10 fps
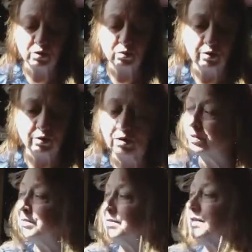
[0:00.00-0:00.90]

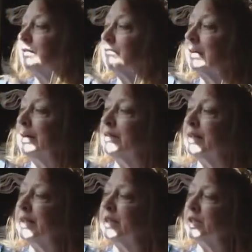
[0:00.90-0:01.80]
corners and rounded
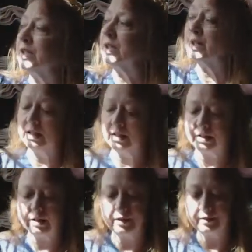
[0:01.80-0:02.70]

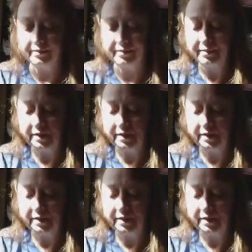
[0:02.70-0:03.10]
edges, and